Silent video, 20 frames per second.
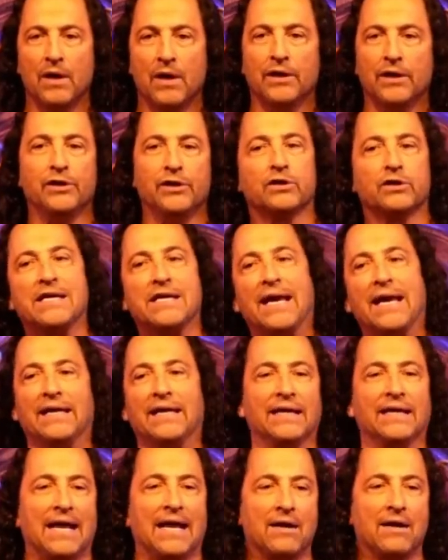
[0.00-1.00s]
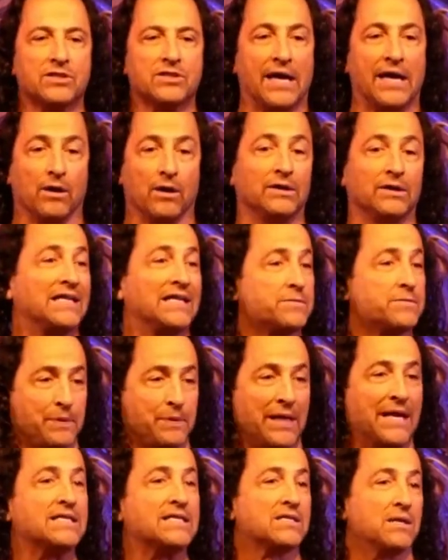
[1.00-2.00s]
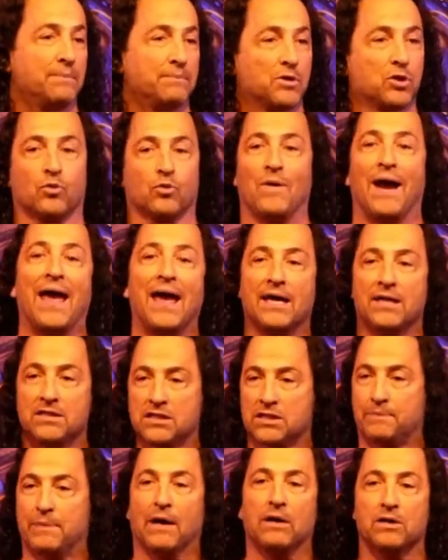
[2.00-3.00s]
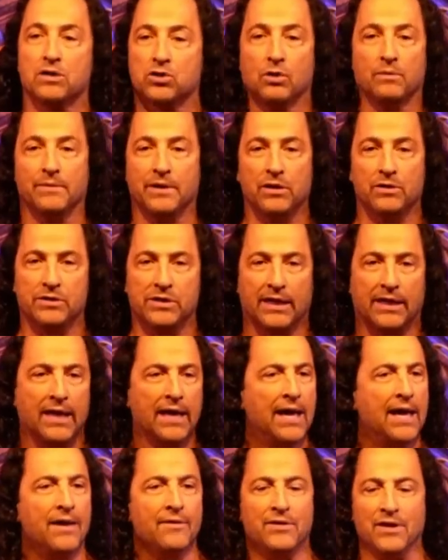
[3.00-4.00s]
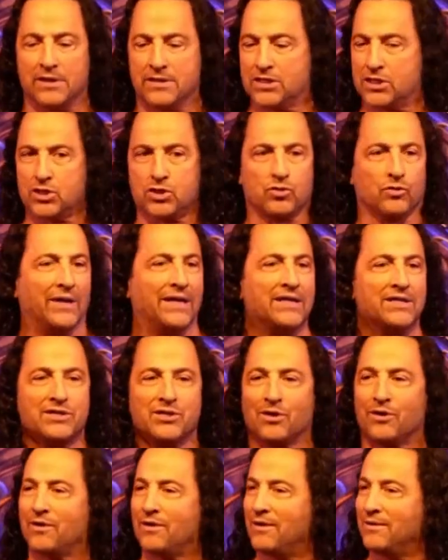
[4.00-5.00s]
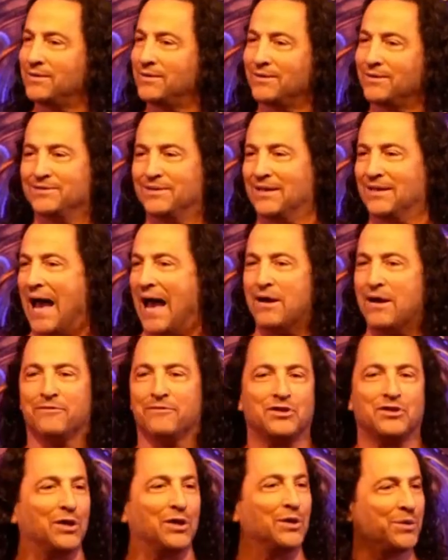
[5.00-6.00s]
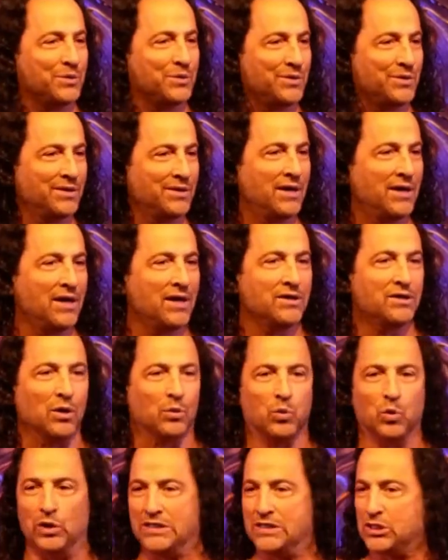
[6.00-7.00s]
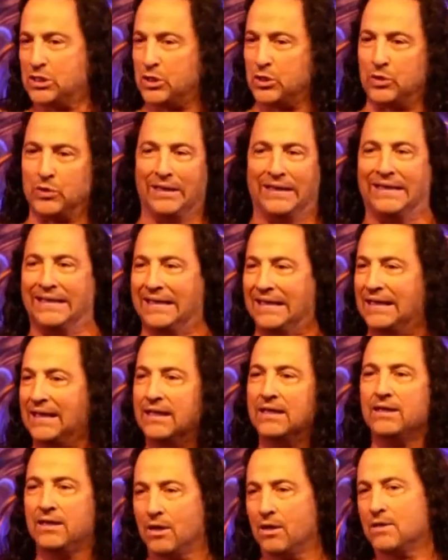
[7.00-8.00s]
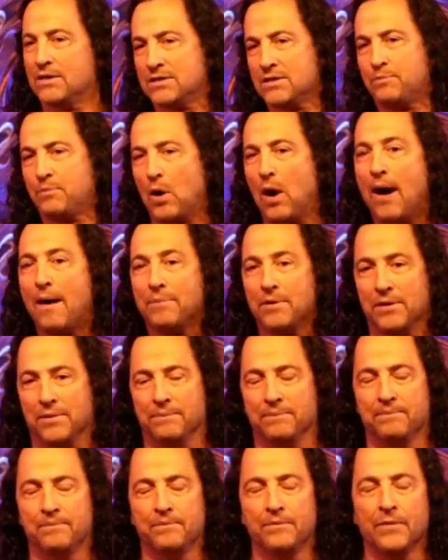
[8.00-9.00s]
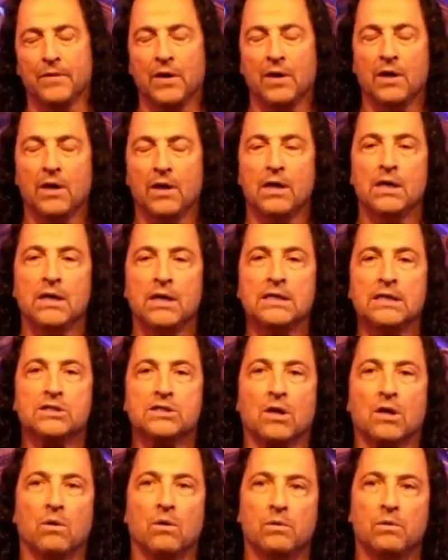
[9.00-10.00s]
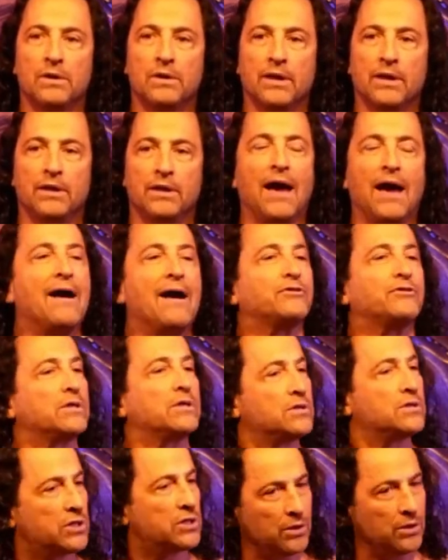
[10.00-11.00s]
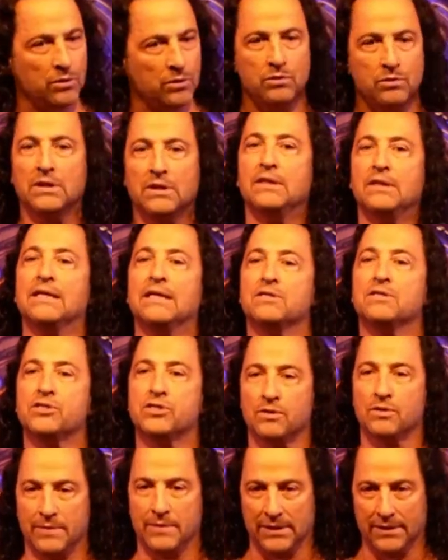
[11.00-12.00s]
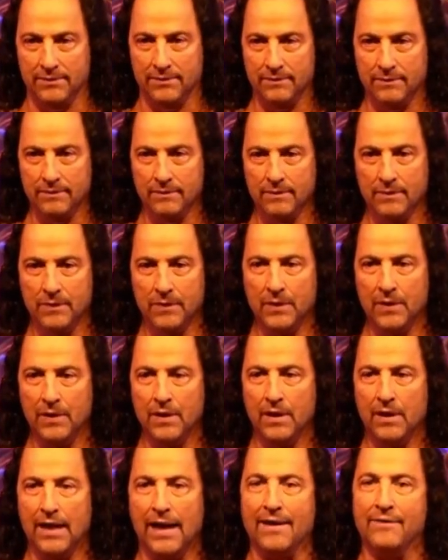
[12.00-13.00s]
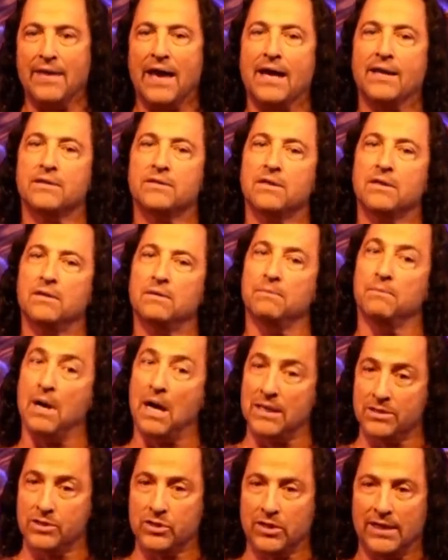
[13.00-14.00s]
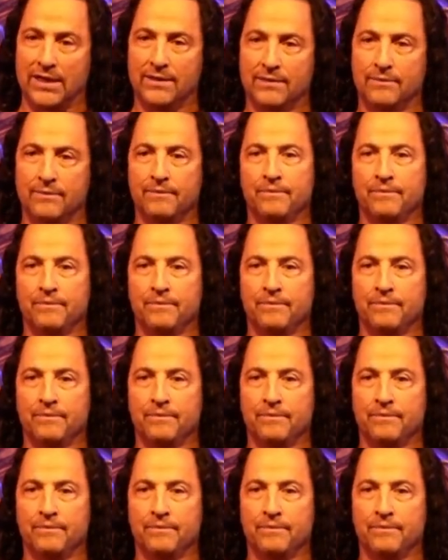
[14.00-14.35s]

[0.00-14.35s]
You're taking it out saying, oh, let's play some grand spiritual music that strings are out of tune, the wood's creaky, and you know, it's a problem. So you have to tune the instrument. And that mantra,